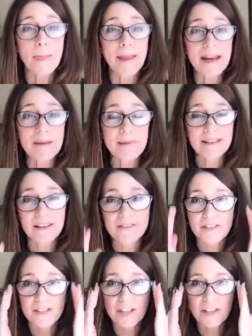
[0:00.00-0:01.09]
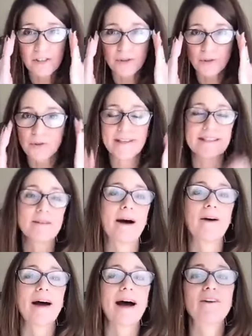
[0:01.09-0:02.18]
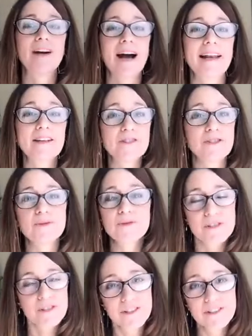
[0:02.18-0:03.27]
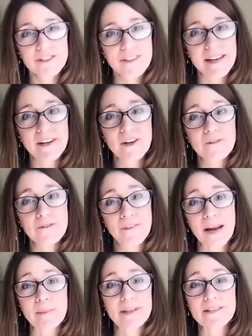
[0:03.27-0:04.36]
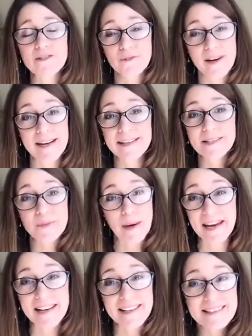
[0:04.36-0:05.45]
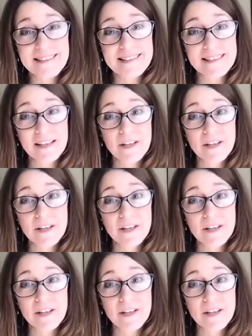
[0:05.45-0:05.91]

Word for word: Amy loves to share stories about how God has used her and her family's greatest pains